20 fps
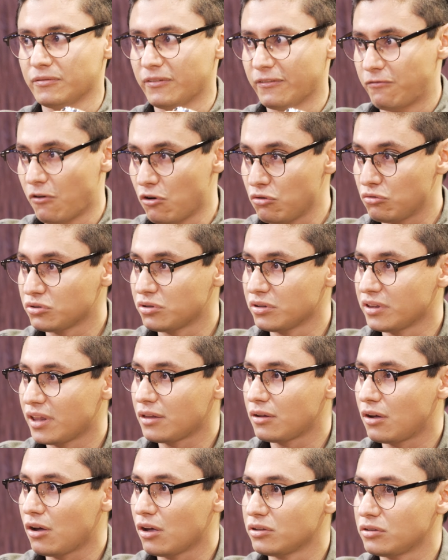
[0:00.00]
Focus on
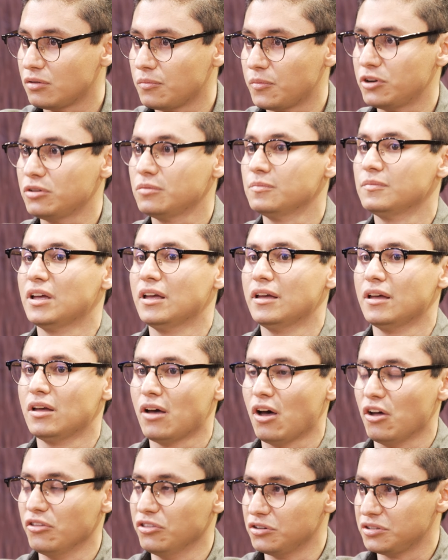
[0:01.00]
that customer,
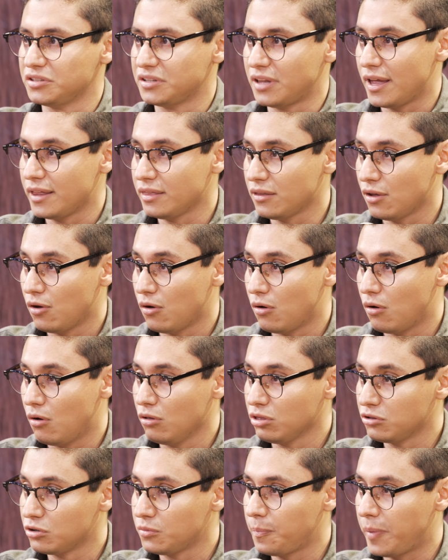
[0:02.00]
understand
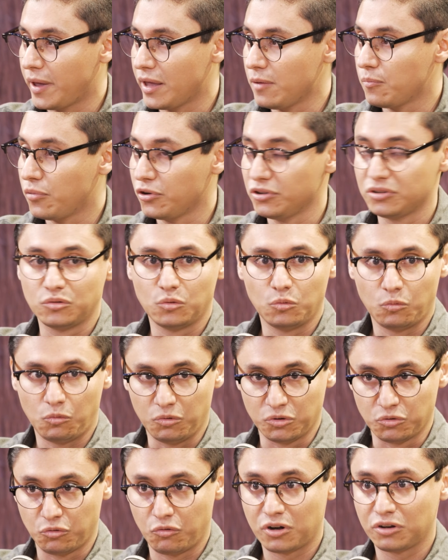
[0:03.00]
all their pain points,
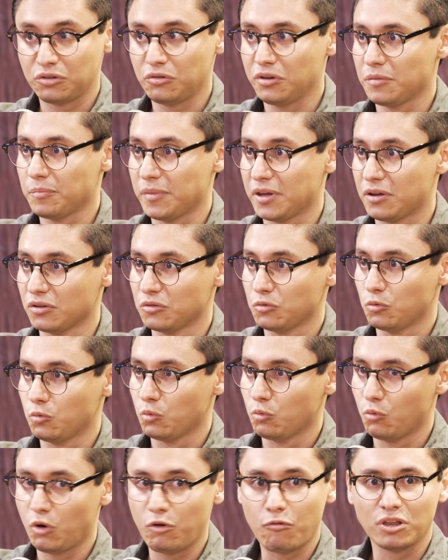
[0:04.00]
which we are doing because
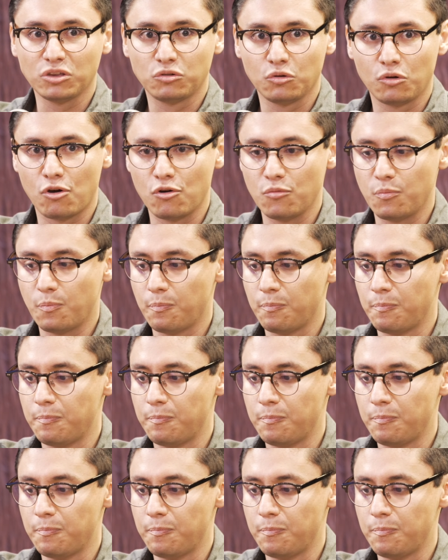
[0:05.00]
we want to go